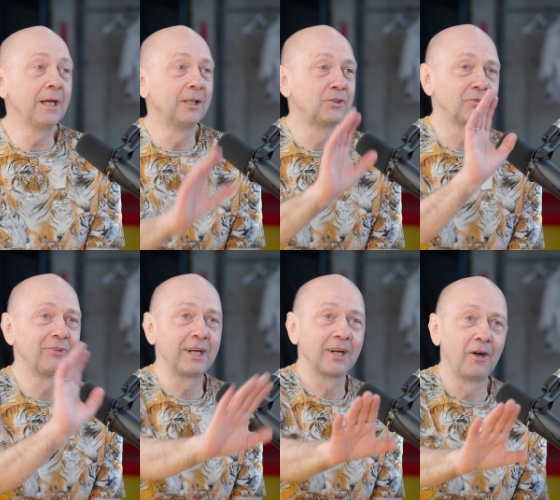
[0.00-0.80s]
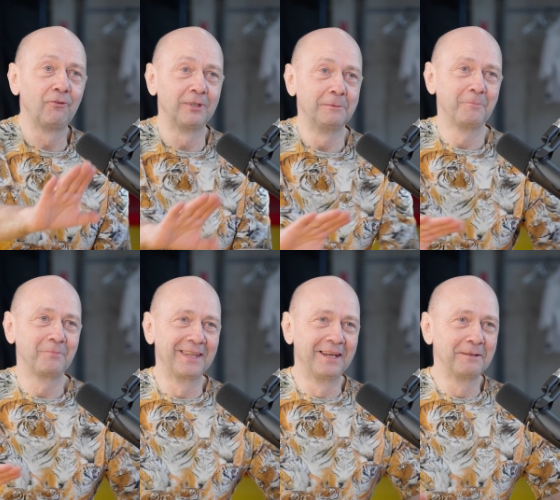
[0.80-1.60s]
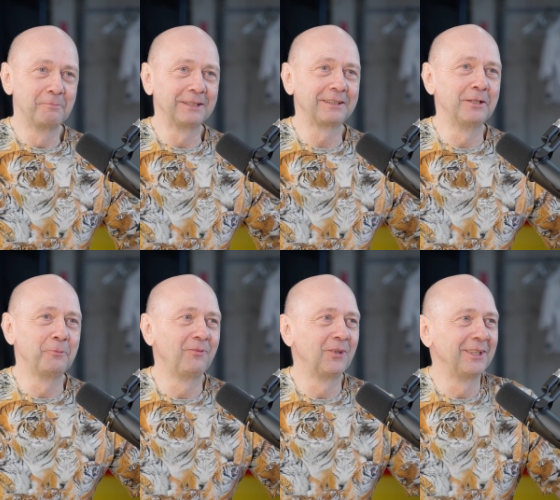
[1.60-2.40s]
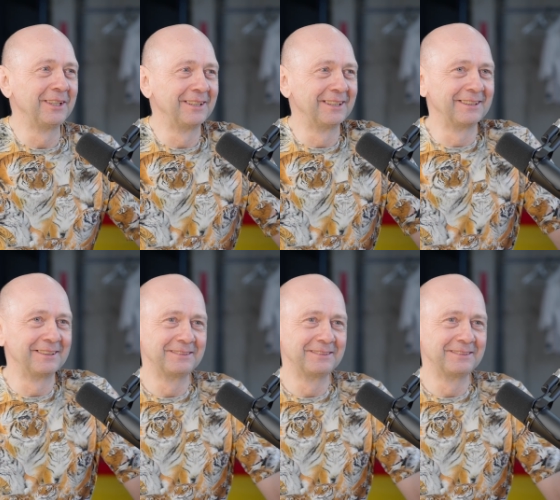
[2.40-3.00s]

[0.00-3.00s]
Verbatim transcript: English is very rough, but hopefully uh,